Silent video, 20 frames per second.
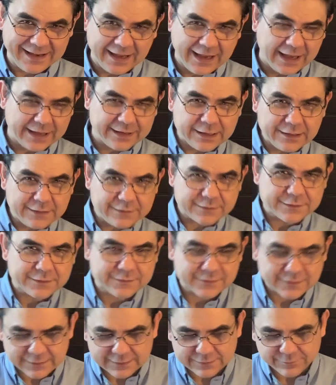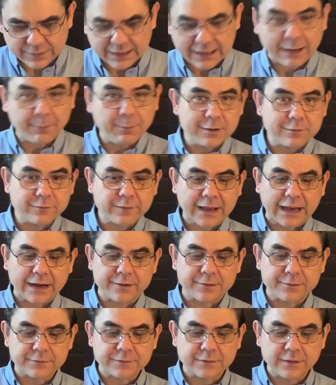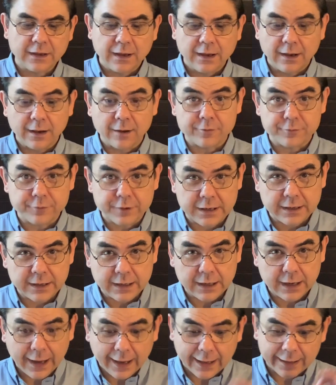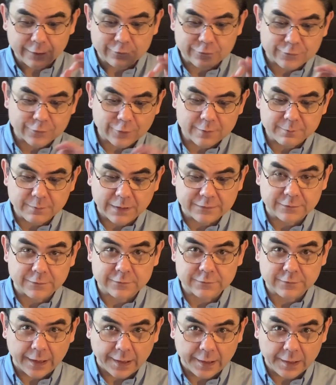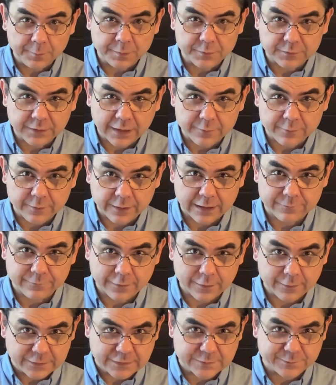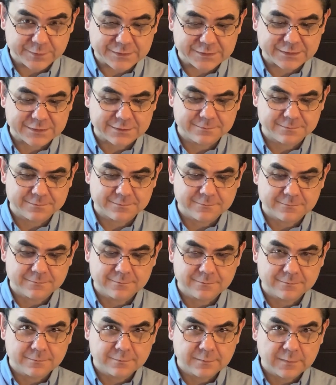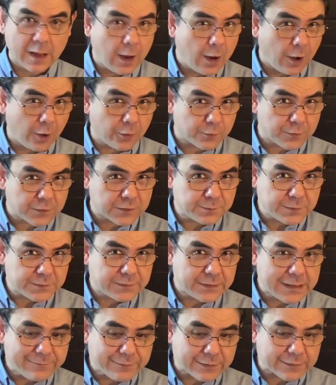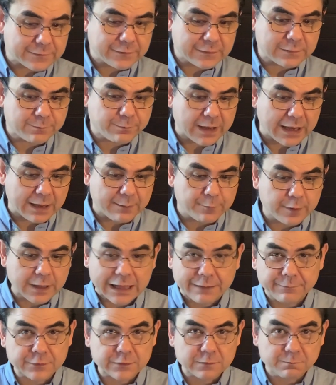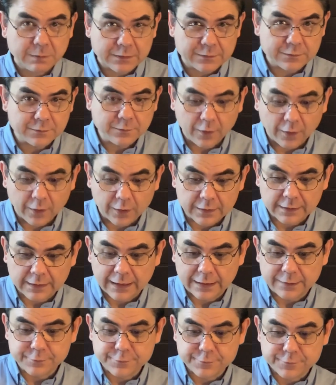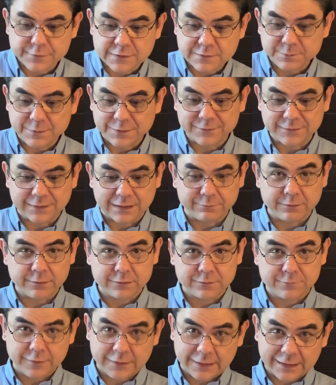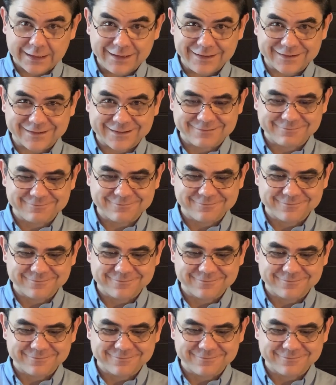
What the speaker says: and each consists of a couple of carols a reading, and a short message to help us get ready for Christmas. On Christmas Eve at 6 p.m., we'll have a special online Christmas service for the kids.